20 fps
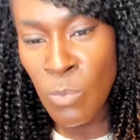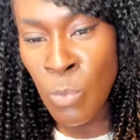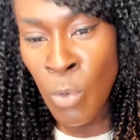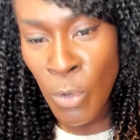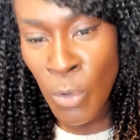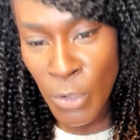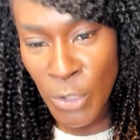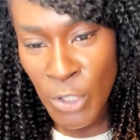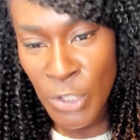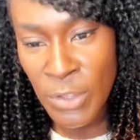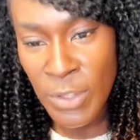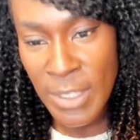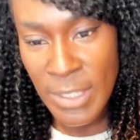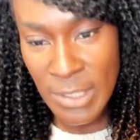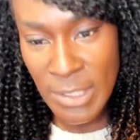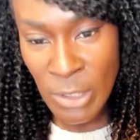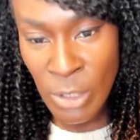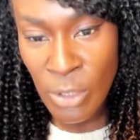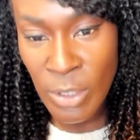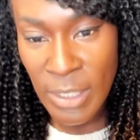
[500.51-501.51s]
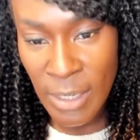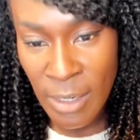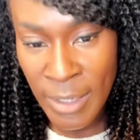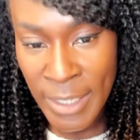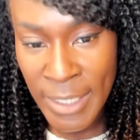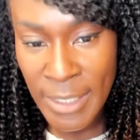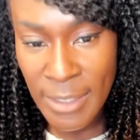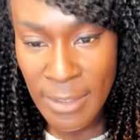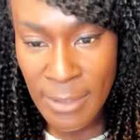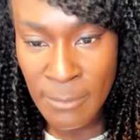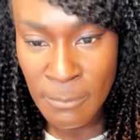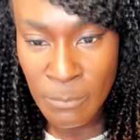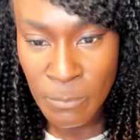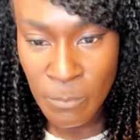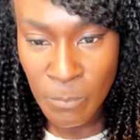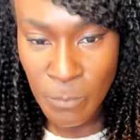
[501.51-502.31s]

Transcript: what could this look like?